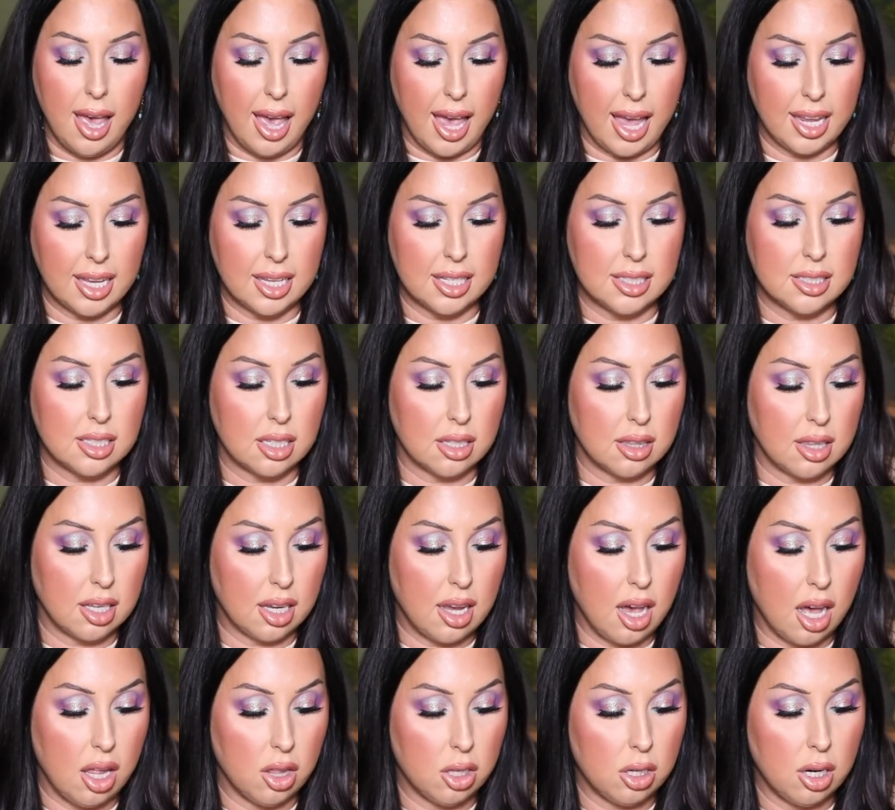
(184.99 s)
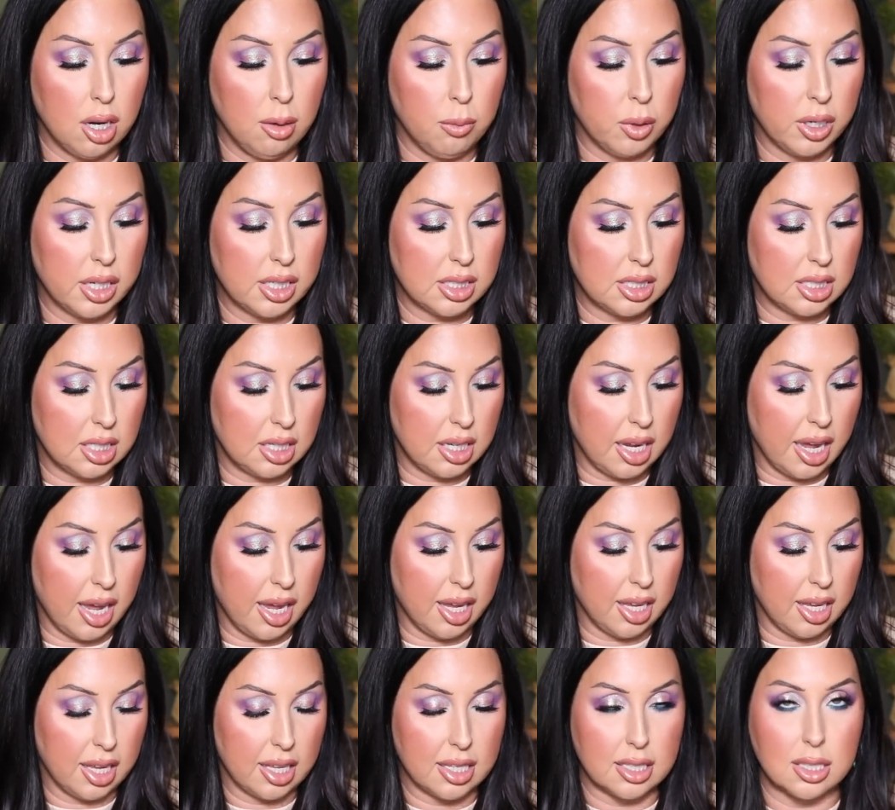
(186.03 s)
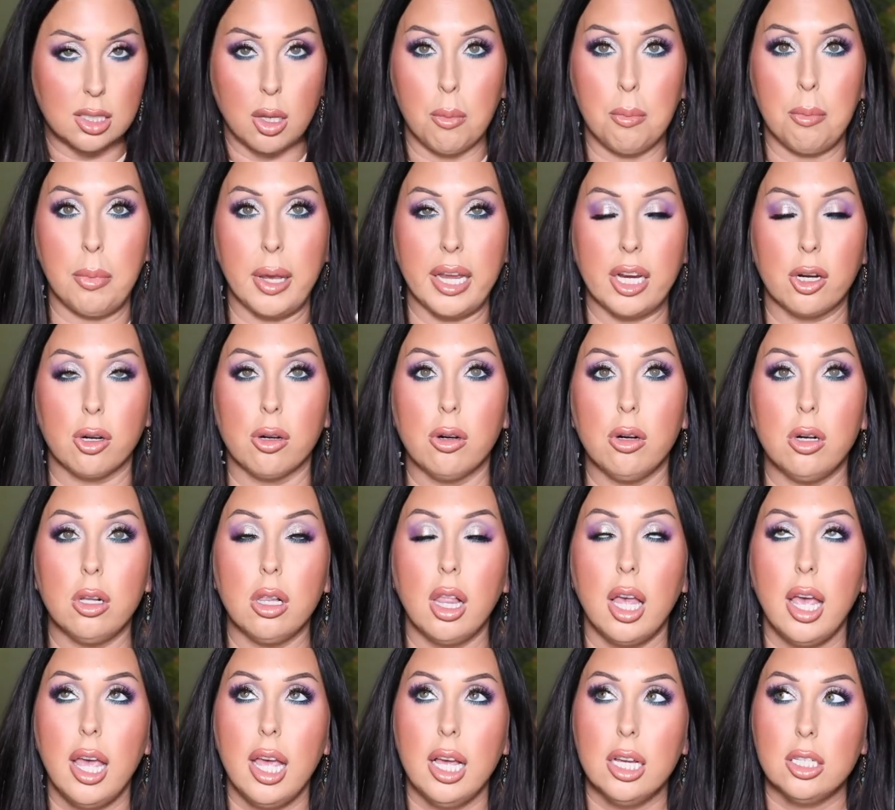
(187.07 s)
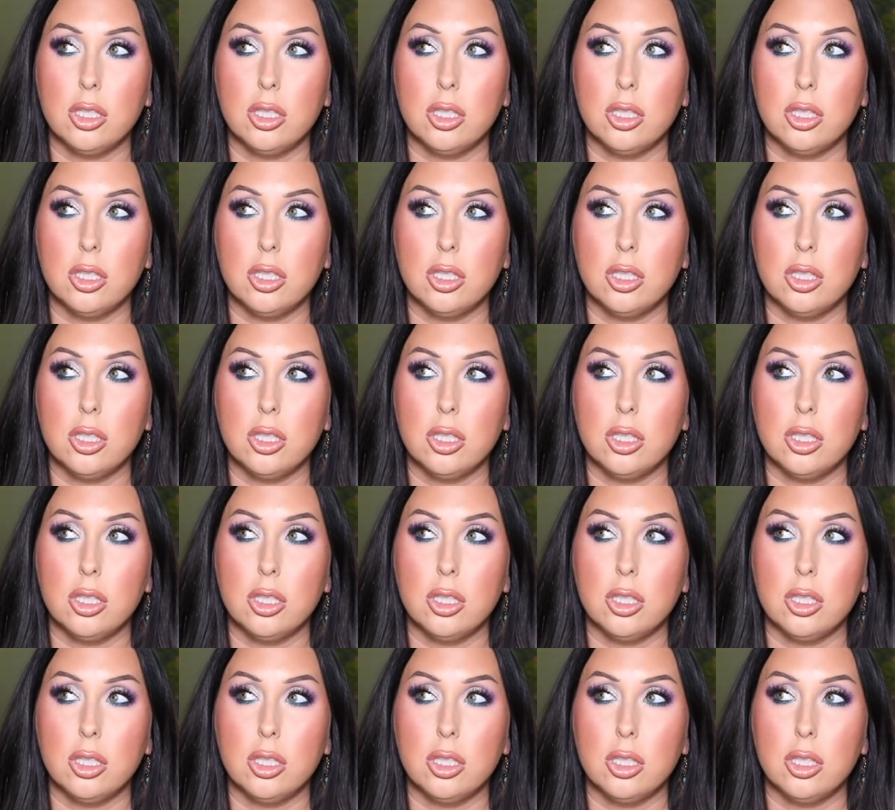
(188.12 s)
And the color I'm wearing today is Barrel.